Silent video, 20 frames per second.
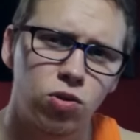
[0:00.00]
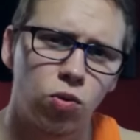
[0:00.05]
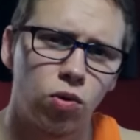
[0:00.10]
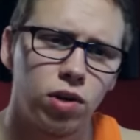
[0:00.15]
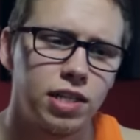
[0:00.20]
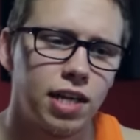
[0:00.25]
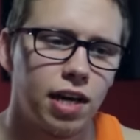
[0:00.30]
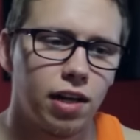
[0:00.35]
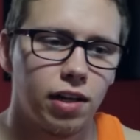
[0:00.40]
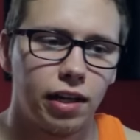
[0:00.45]

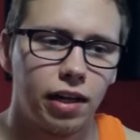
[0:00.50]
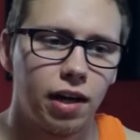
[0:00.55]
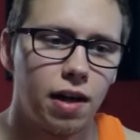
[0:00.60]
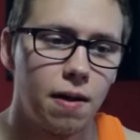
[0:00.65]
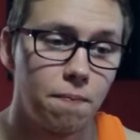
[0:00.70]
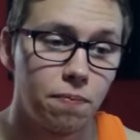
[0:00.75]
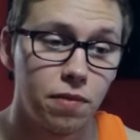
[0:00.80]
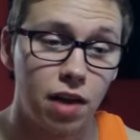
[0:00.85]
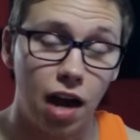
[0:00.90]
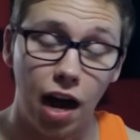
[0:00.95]
storytelling.
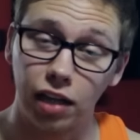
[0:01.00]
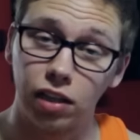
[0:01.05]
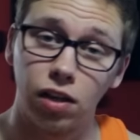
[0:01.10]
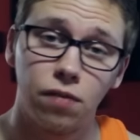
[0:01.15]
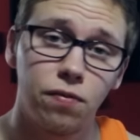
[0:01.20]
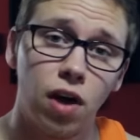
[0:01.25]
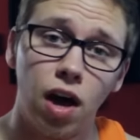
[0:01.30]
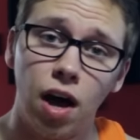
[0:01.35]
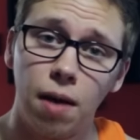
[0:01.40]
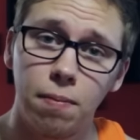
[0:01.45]
I
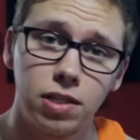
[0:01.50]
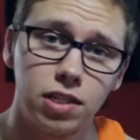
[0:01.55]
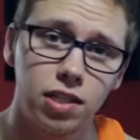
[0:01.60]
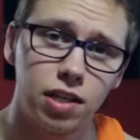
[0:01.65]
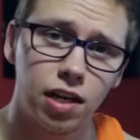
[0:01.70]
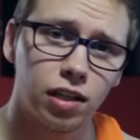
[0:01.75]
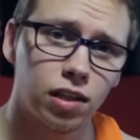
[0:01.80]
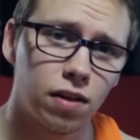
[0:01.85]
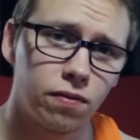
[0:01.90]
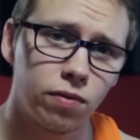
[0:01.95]
love The Hobbits
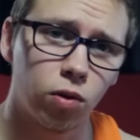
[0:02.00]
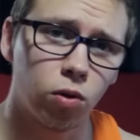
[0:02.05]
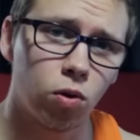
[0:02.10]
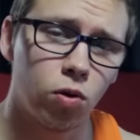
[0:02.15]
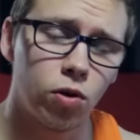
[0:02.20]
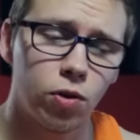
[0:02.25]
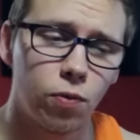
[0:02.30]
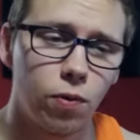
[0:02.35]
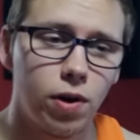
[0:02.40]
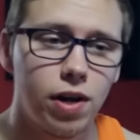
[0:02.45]
and I love The
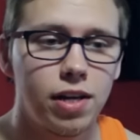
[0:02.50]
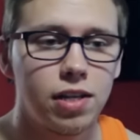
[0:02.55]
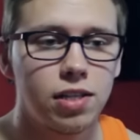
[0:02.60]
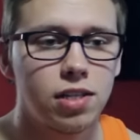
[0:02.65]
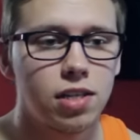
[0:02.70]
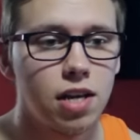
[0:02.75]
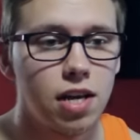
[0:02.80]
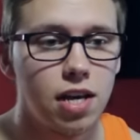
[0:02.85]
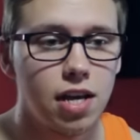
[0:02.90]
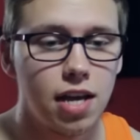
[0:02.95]
Lord of the
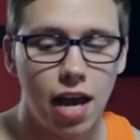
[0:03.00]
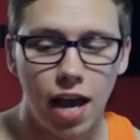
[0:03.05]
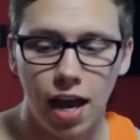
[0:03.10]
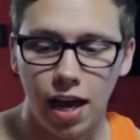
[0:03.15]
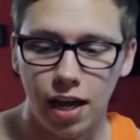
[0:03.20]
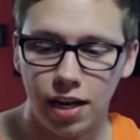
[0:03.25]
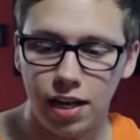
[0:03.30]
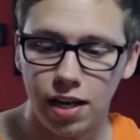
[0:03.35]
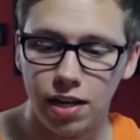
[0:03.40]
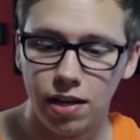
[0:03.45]
Rings.
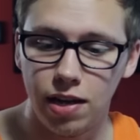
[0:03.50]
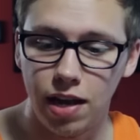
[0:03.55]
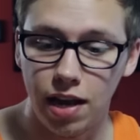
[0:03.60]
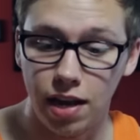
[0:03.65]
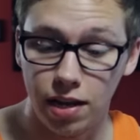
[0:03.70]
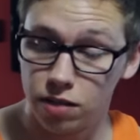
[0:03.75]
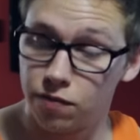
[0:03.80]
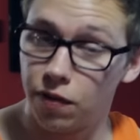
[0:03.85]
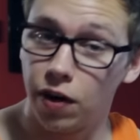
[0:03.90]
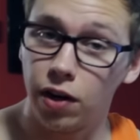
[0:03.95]
And
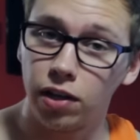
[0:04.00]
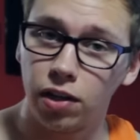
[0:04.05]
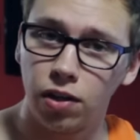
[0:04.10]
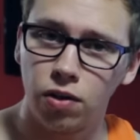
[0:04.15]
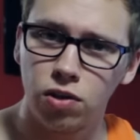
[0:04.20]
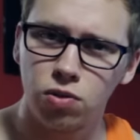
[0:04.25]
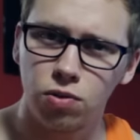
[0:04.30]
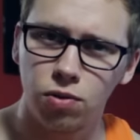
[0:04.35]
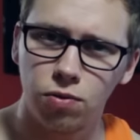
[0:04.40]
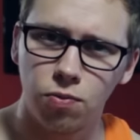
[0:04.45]
he's very
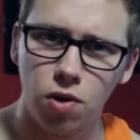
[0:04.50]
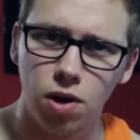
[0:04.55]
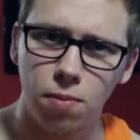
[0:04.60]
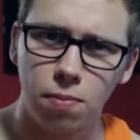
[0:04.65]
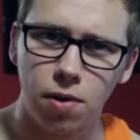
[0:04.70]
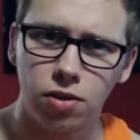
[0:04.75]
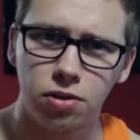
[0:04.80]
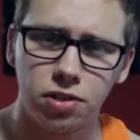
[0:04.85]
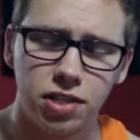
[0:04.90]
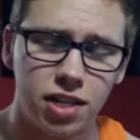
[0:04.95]
close with Warner
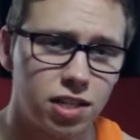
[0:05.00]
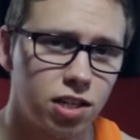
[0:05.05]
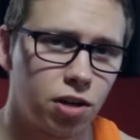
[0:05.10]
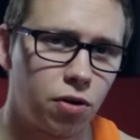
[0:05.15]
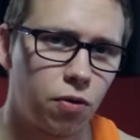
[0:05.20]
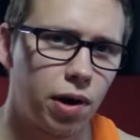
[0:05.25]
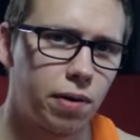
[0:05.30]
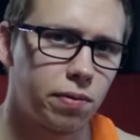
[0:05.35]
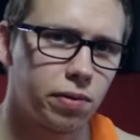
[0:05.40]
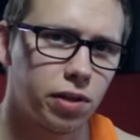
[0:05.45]
Brothers. He has a
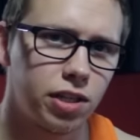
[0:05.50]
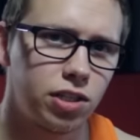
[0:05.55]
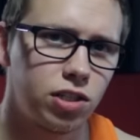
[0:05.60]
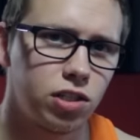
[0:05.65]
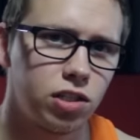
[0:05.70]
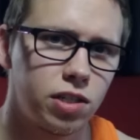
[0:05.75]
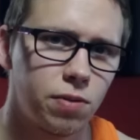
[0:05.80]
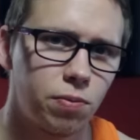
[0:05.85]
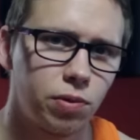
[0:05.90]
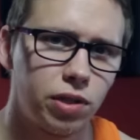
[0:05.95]
great
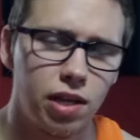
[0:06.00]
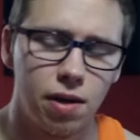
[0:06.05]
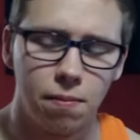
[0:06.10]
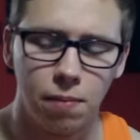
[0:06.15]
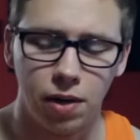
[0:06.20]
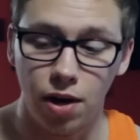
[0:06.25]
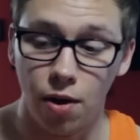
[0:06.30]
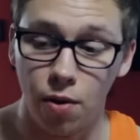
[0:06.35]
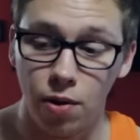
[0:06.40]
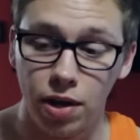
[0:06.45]
relationship with them.
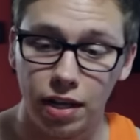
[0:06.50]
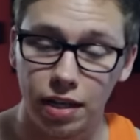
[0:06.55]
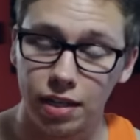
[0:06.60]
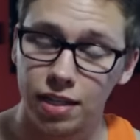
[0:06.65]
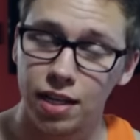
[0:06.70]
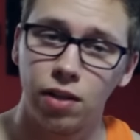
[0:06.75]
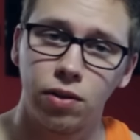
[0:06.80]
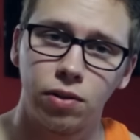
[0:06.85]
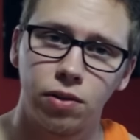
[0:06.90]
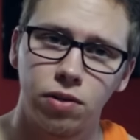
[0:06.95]
I know he can
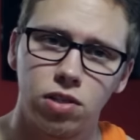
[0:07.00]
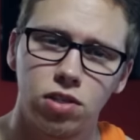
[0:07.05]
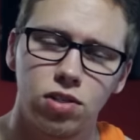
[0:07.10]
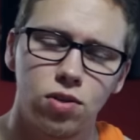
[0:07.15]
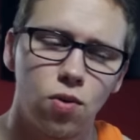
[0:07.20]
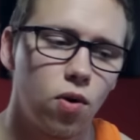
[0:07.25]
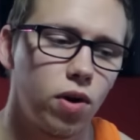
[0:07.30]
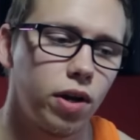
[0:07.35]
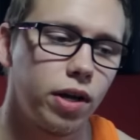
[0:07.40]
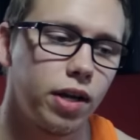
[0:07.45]
tell a good
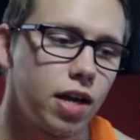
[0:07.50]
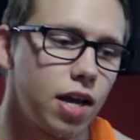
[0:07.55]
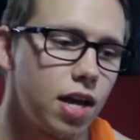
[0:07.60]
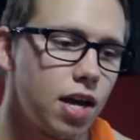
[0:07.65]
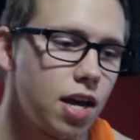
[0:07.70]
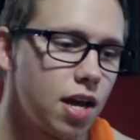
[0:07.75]
story.